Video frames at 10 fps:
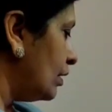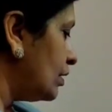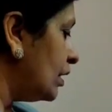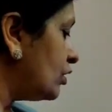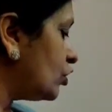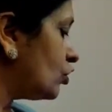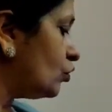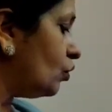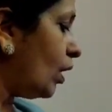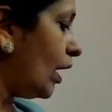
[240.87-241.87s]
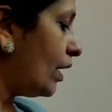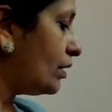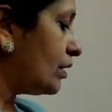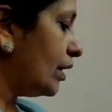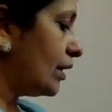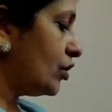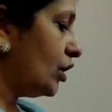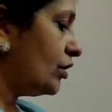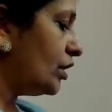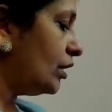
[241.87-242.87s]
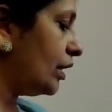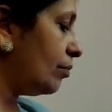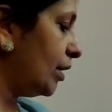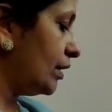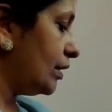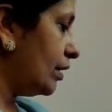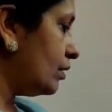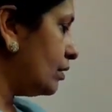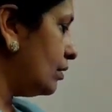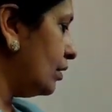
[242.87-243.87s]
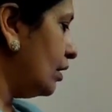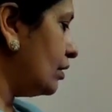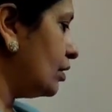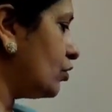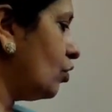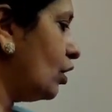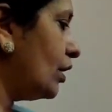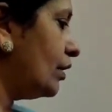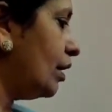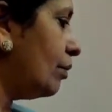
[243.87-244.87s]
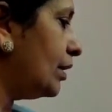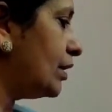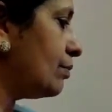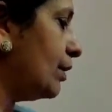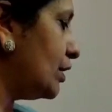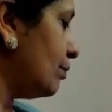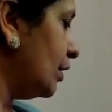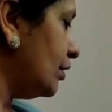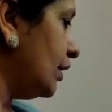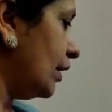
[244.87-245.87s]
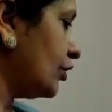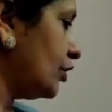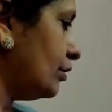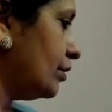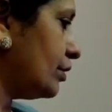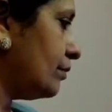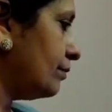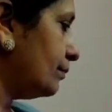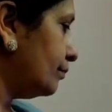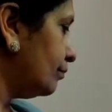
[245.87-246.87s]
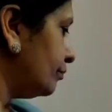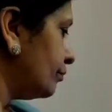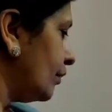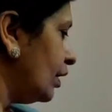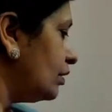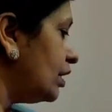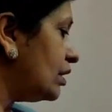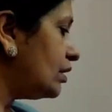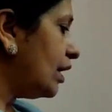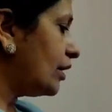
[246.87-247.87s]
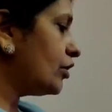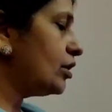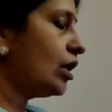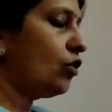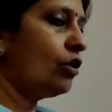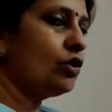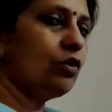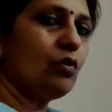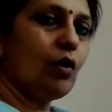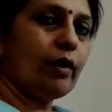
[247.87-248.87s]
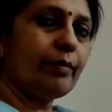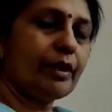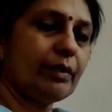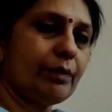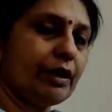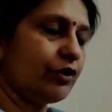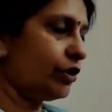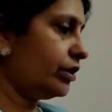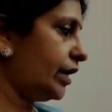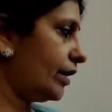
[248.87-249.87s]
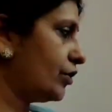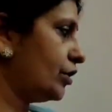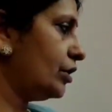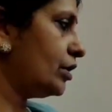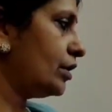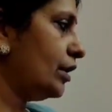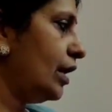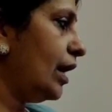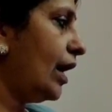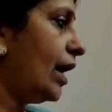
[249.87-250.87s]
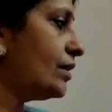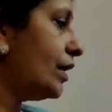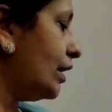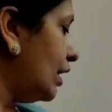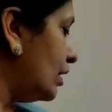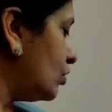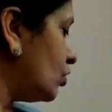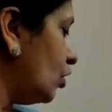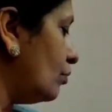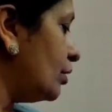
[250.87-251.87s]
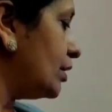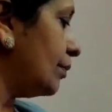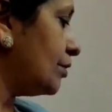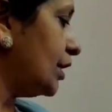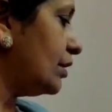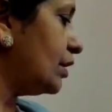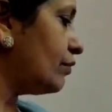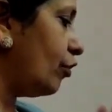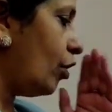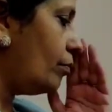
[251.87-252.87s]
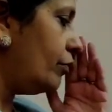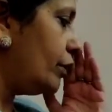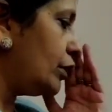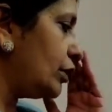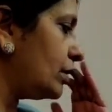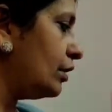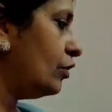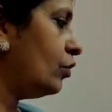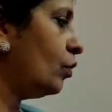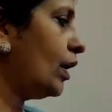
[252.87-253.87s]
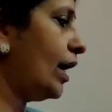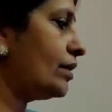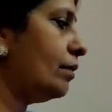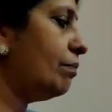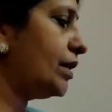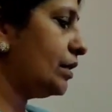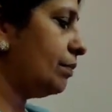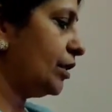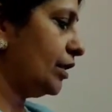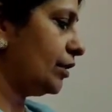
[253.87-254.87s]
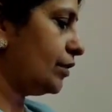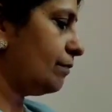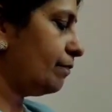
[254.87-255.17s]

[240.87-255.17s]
Since two ions are exchanging their places, it is called a double displacement reactions. These reactions are also called precipitation reactions, as an insoluble substance is formed which is known as a precipitate.